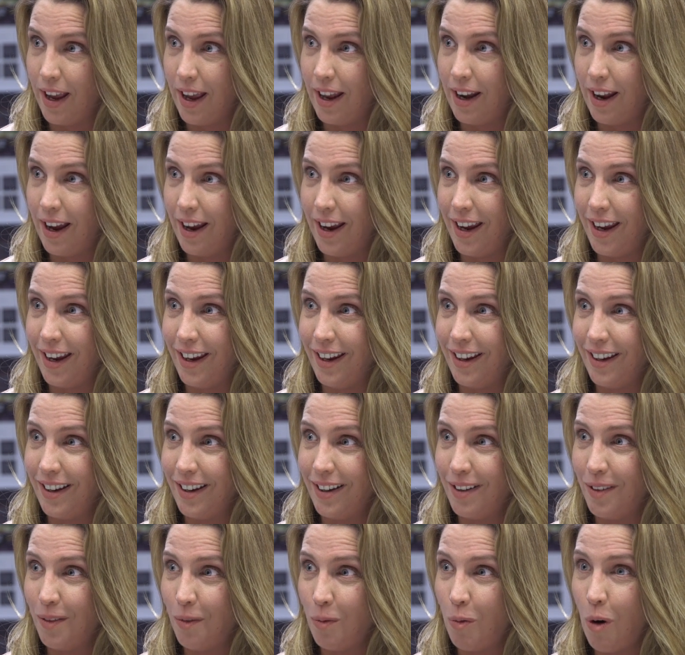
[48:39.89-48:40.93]
and I
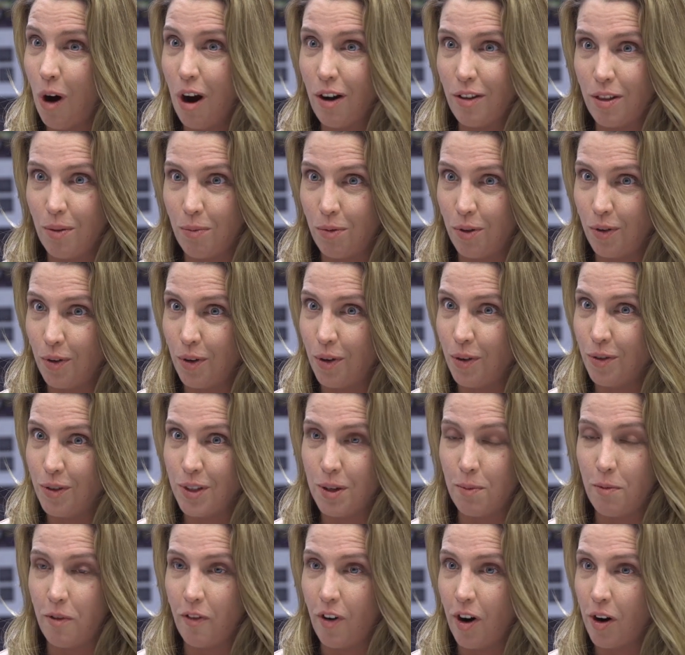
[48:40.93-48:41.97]
walk them through
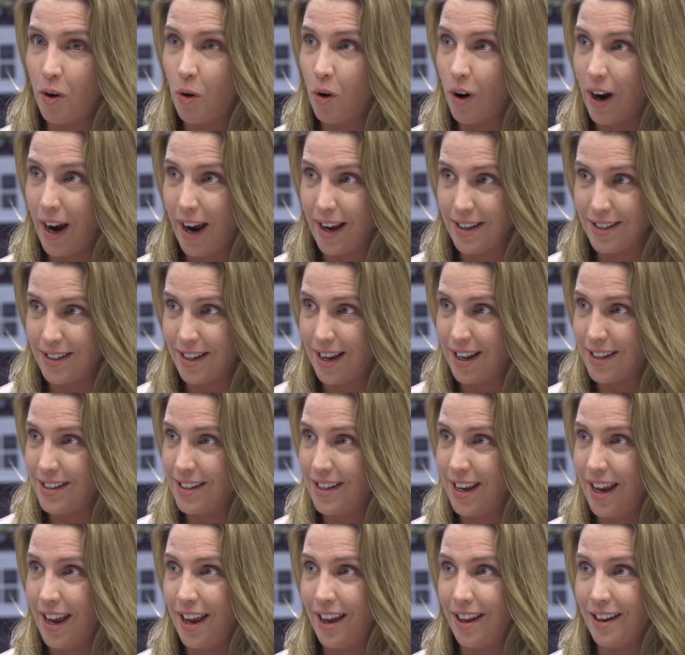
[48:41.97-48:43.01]
some of our core assets
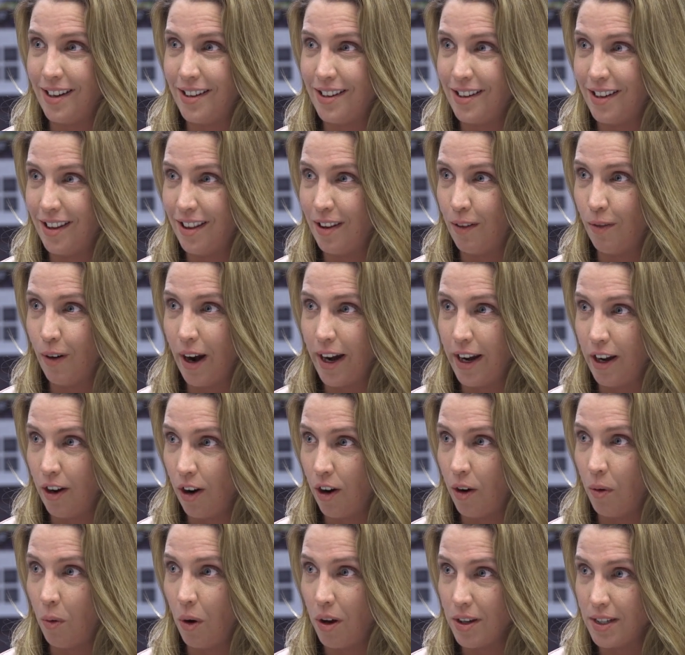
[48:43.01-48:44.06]
and the writing
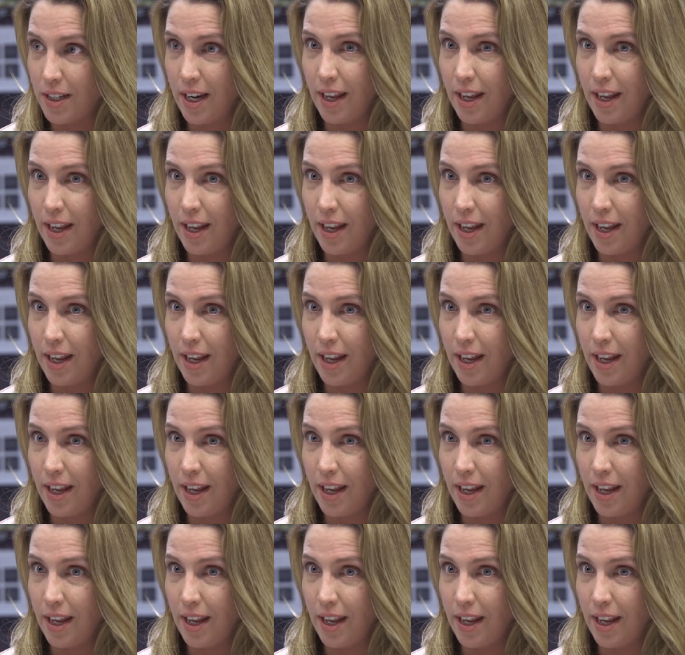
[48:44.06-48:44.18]
on our walls,